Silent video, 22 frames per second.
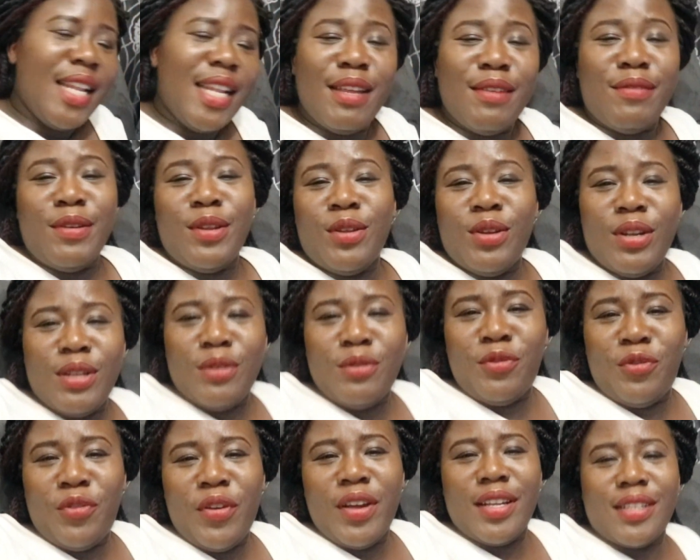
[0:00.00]
Living
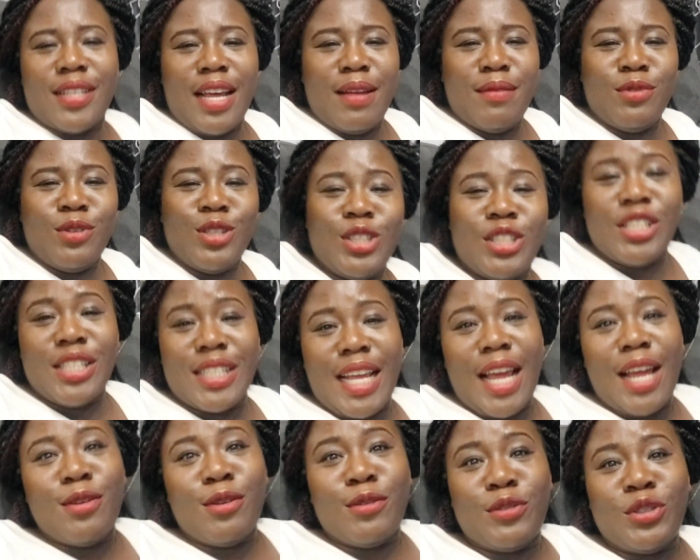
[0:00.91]
only Faith, I know she's
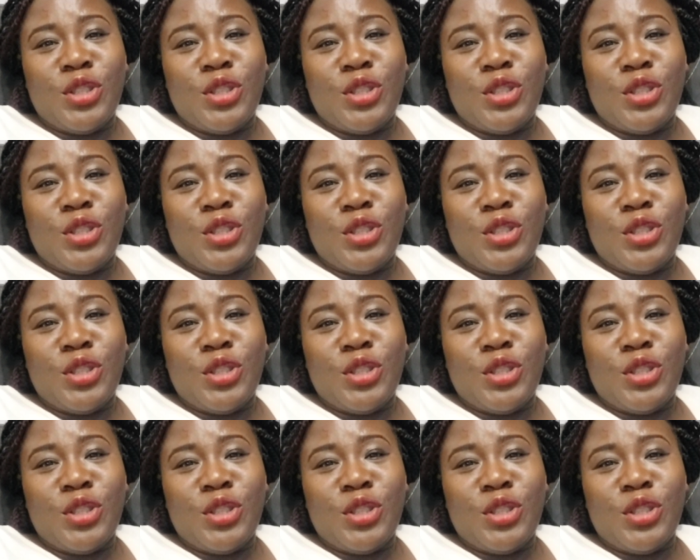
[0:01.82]
kind of